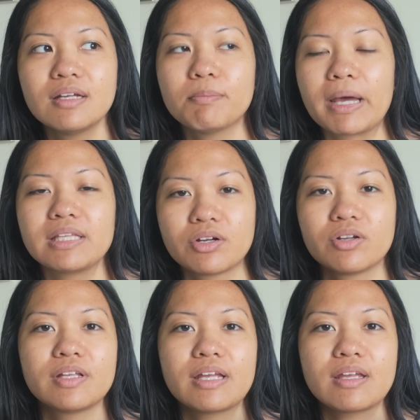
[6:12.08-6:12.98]
by
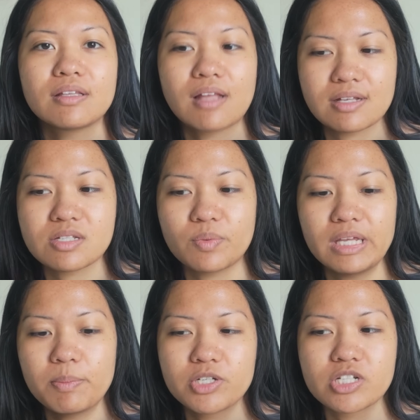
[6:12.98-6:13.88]
literally last
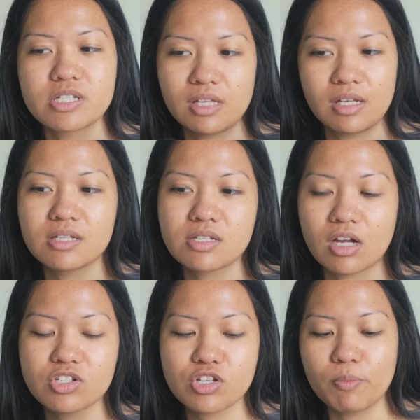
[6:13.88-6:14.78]
week, but just things
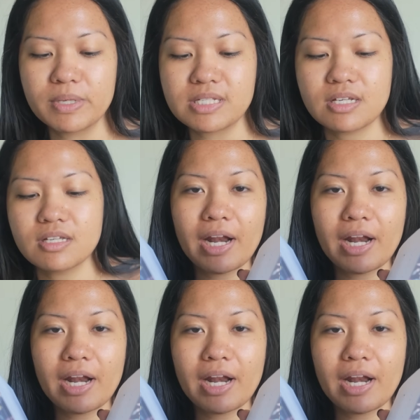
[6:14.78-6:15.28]
got so busy.